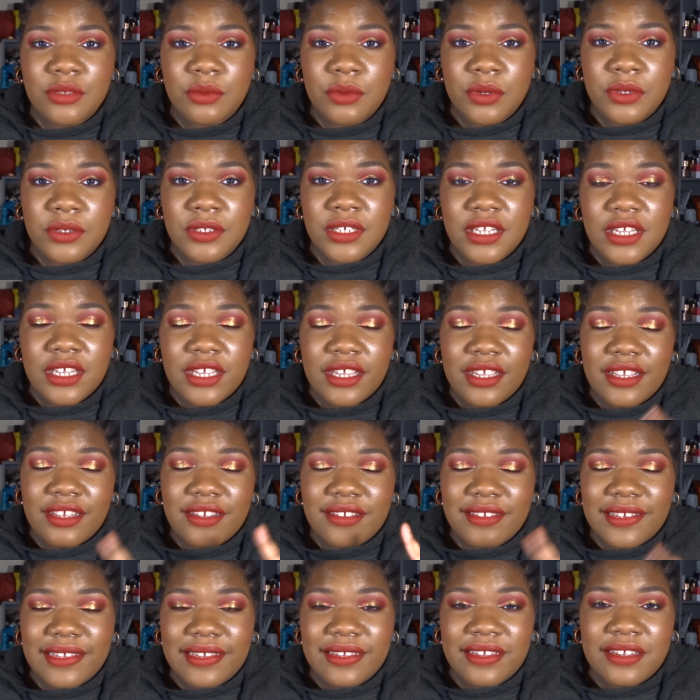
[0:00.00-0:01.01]
one.
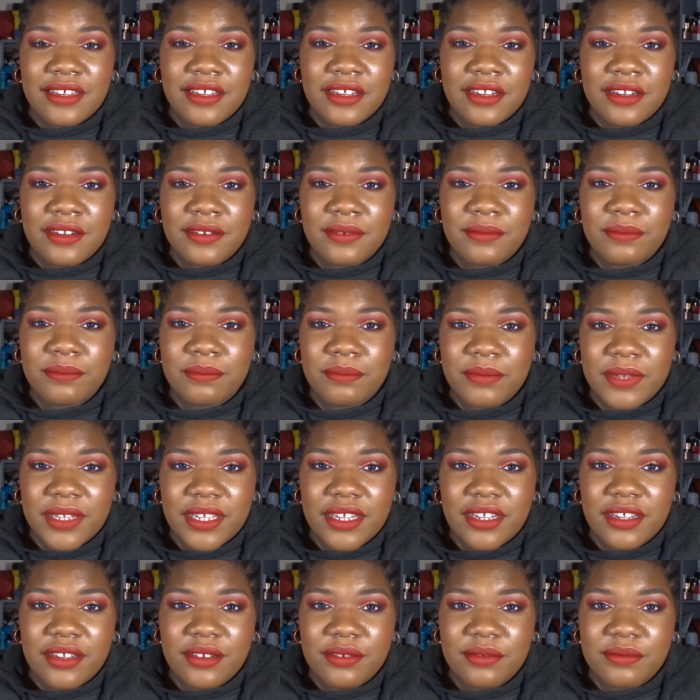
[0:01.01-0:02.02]
Take care.
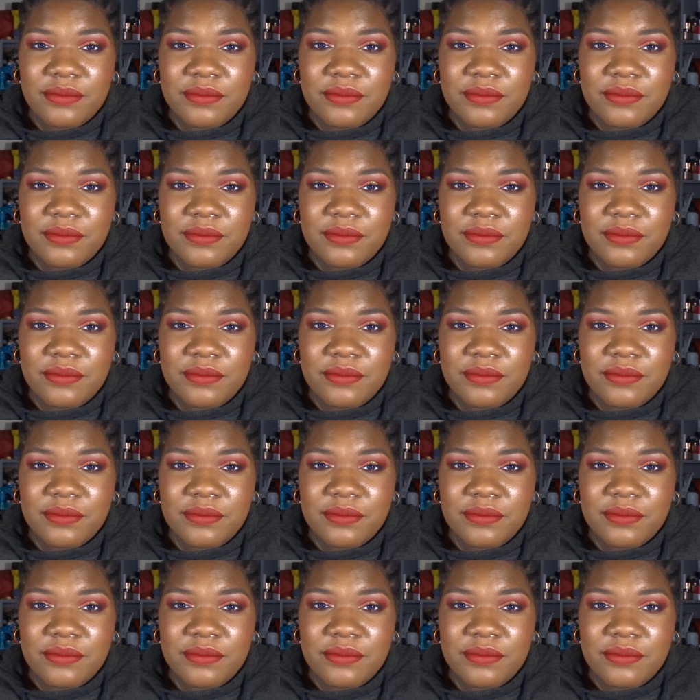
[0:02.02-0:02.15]
Bye.